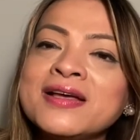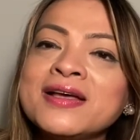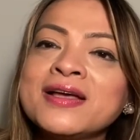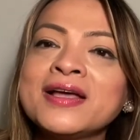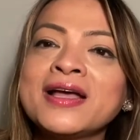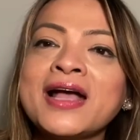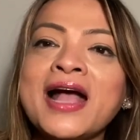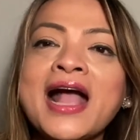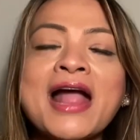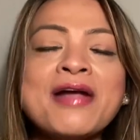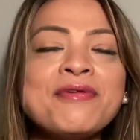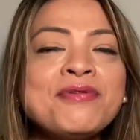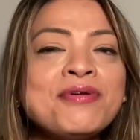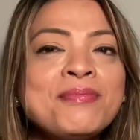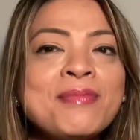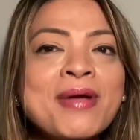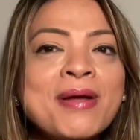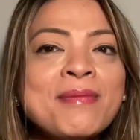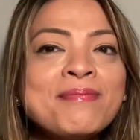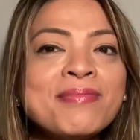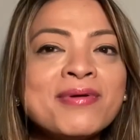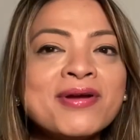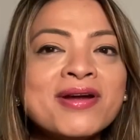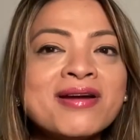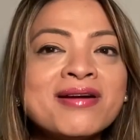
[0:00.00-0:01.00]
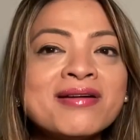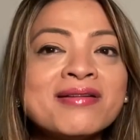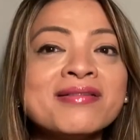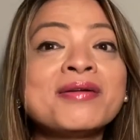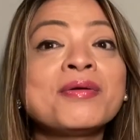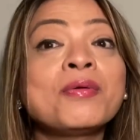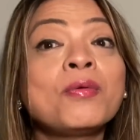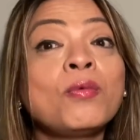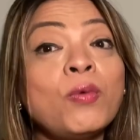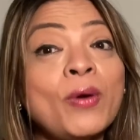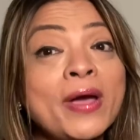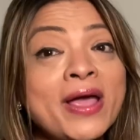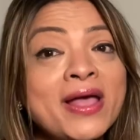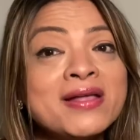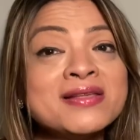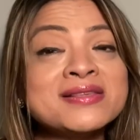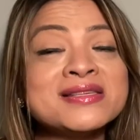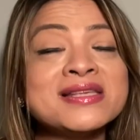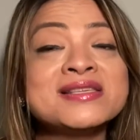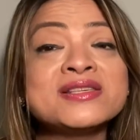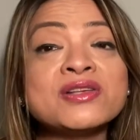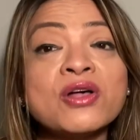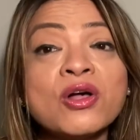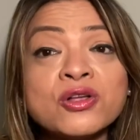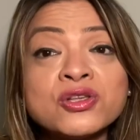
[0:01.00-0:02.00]
I remember Wales
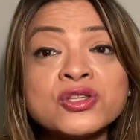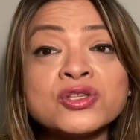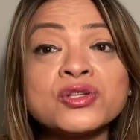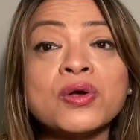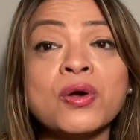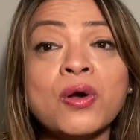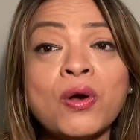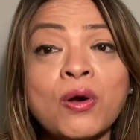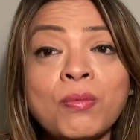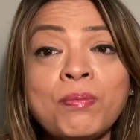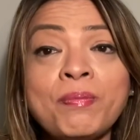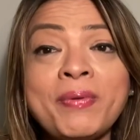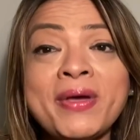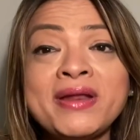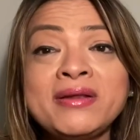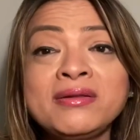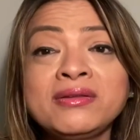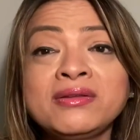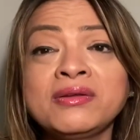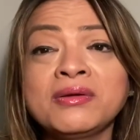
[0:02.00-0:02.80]
is also open